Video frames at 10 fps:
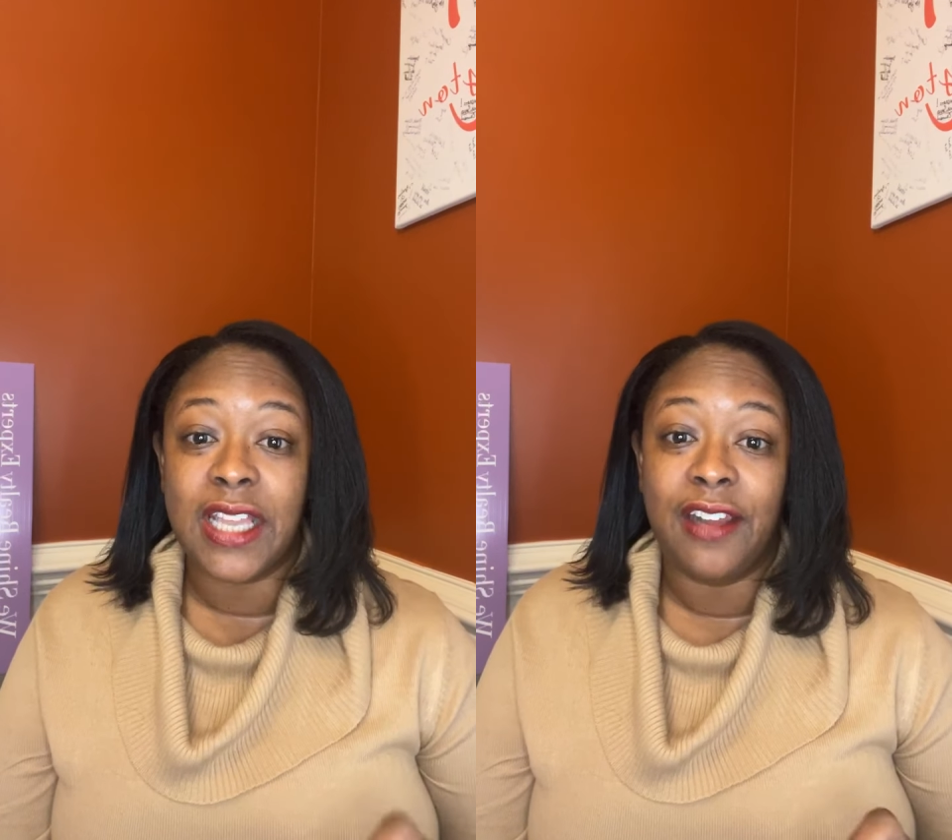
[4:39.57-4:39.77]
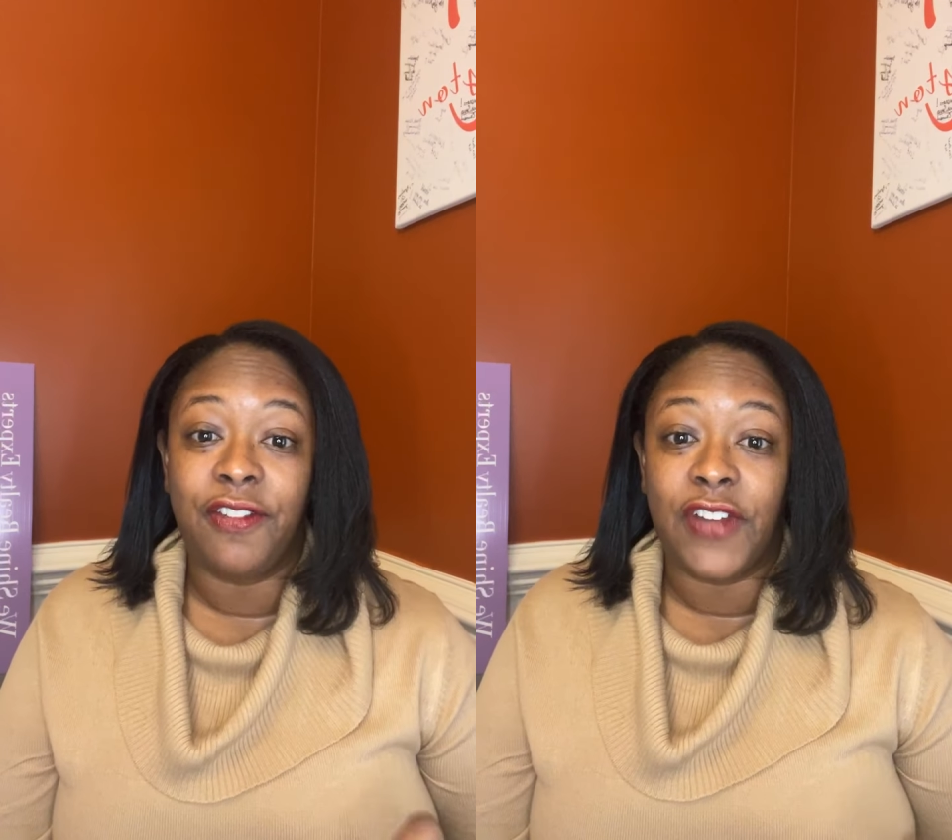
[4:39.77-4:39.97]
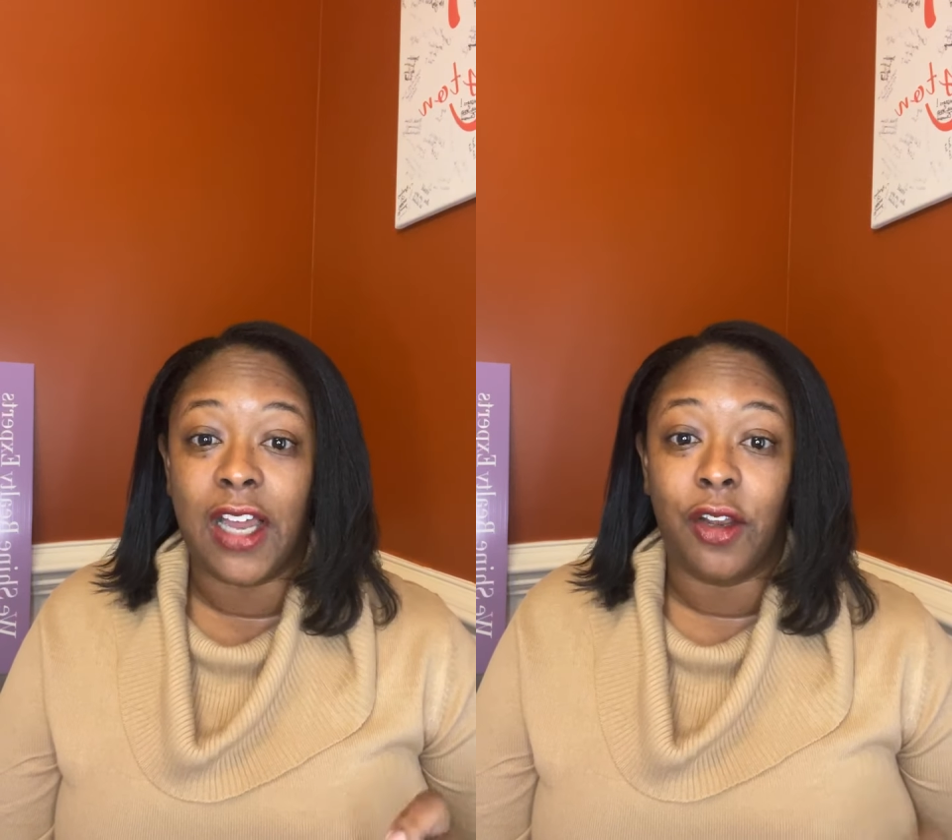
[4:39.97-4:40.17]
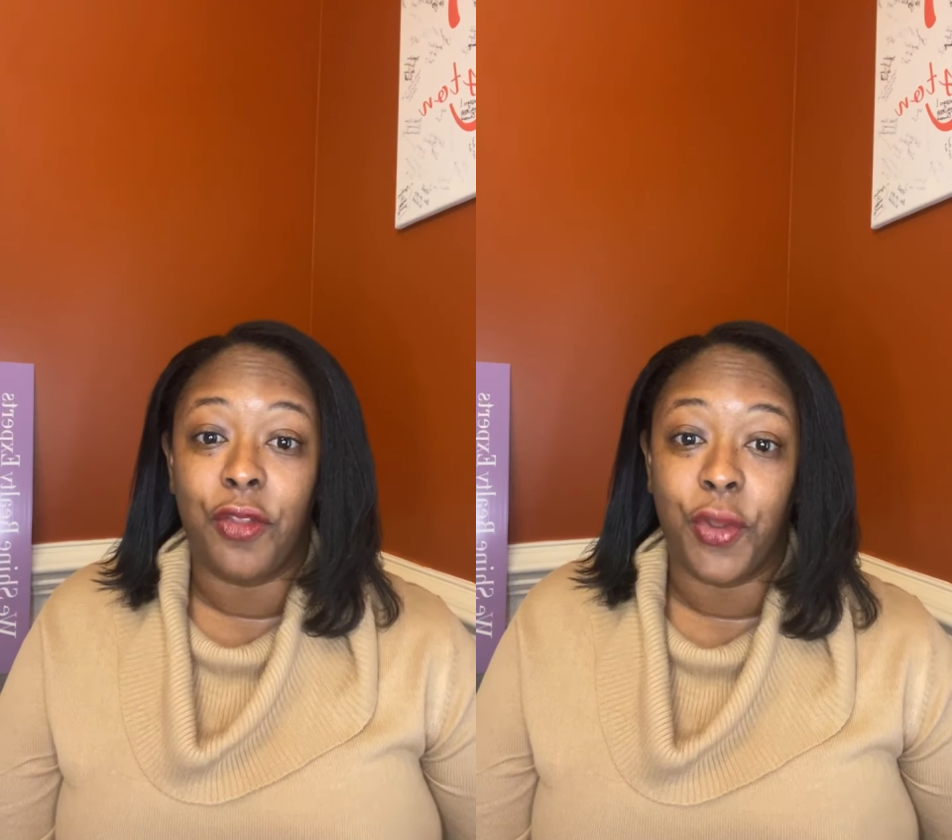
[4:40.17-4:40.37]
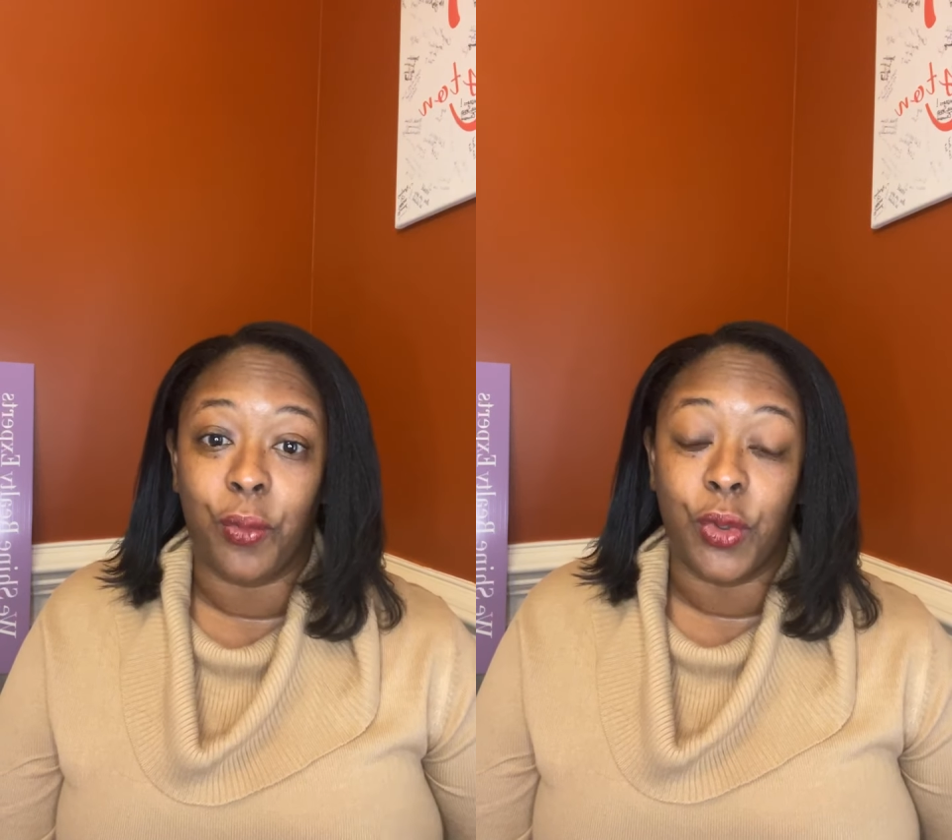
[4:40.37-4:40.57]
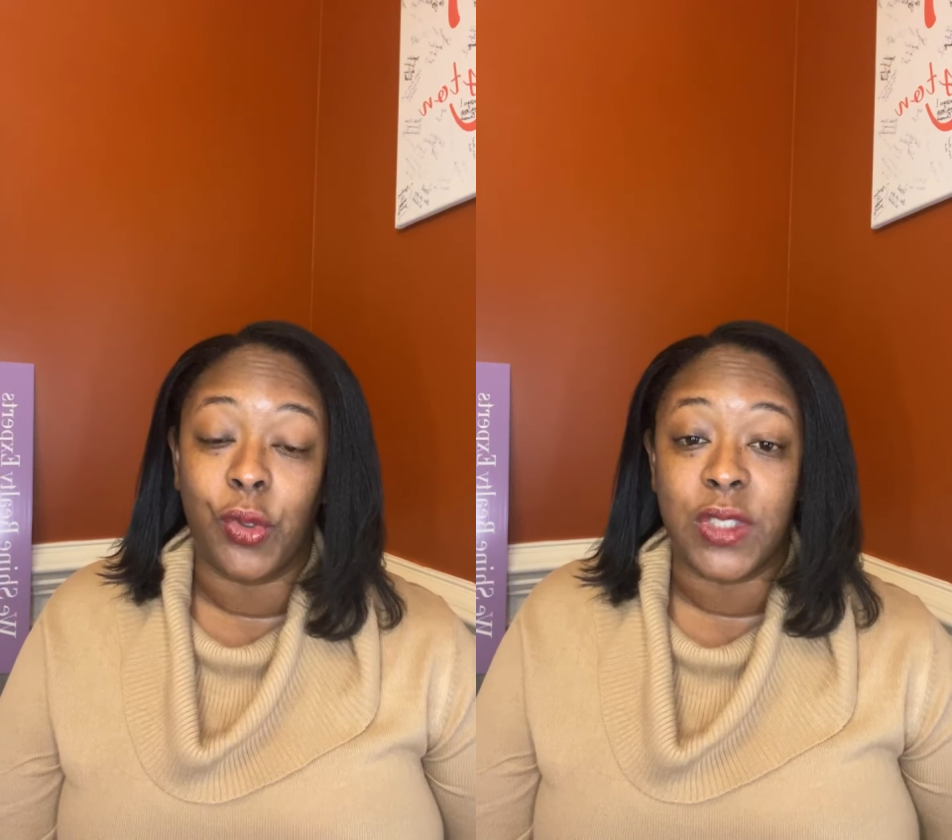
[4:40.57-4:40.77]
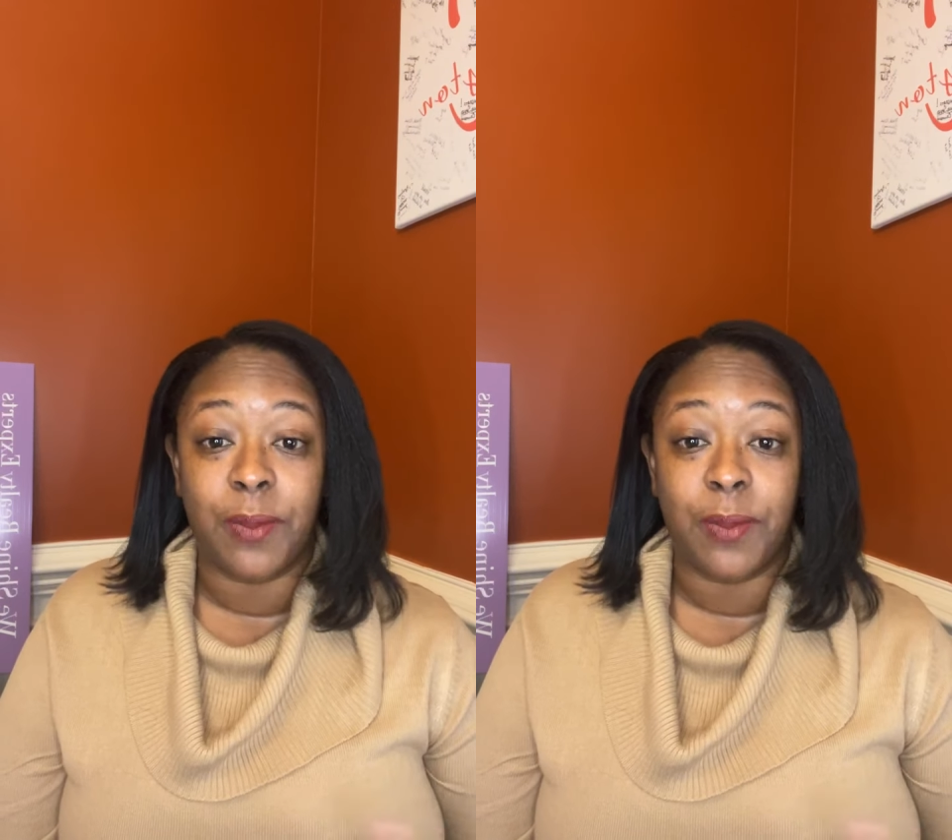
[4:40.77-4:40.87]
and follow the rules,